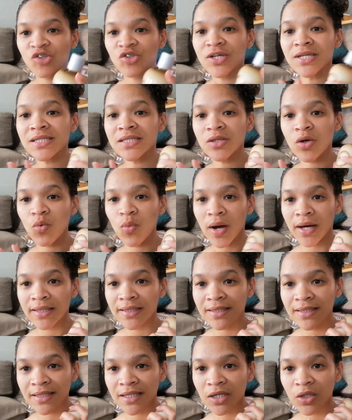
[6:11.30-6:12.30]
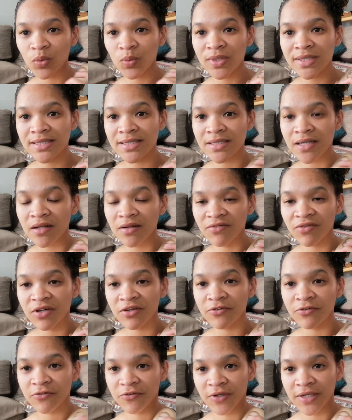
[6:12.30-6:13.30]
just the one thing with
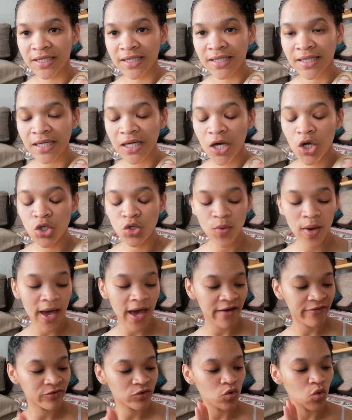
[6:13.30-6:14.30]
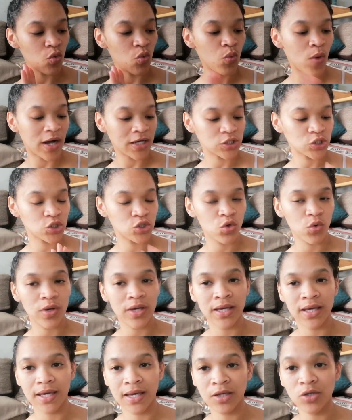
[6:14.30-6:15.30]
sulfate free, you have to wash your
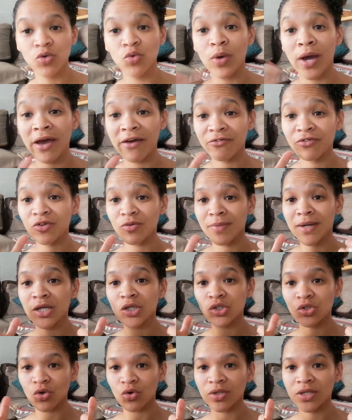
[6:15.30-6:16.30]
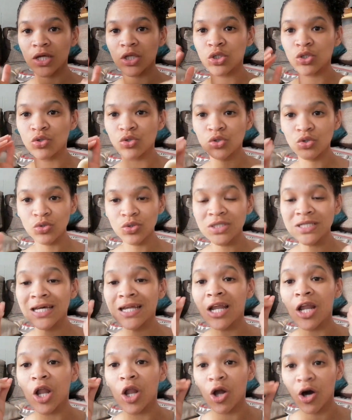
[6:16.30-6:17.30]
hair. You have to make sure that you use a
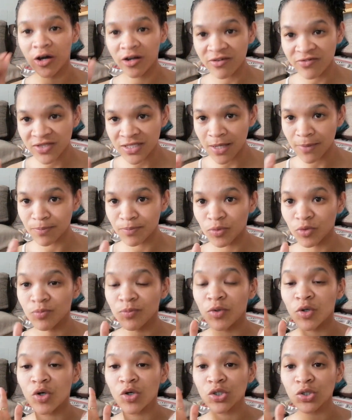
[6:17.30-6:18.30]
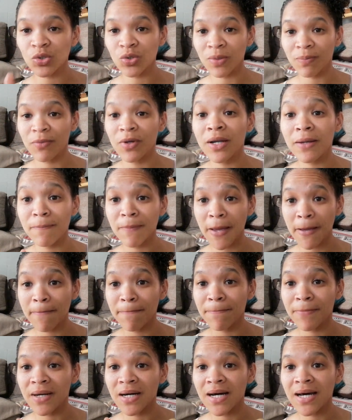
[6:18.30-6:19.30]
lot of shampoo, because
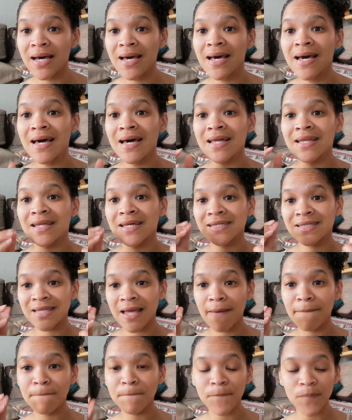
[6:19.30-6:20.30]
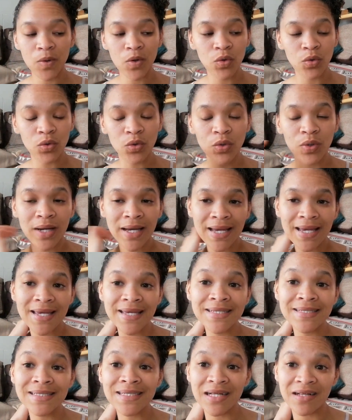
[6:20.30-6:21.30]
remember, the shampoo
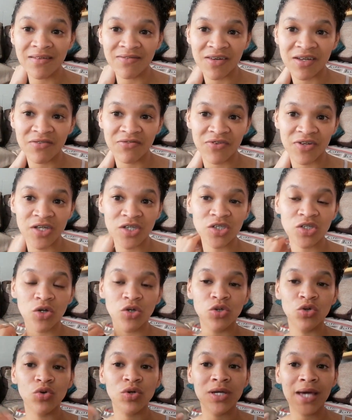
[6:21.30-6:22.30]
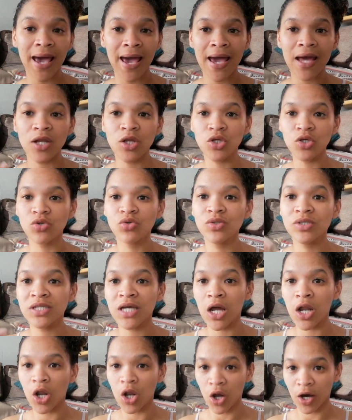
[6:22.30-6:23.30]
is sulfate free, so you can use
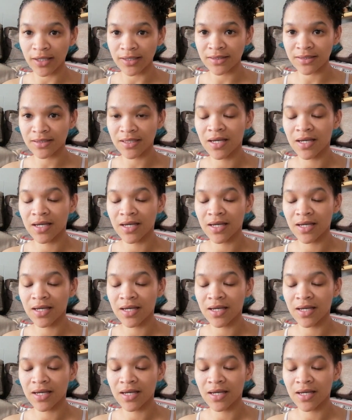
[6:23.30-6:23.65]
a lot.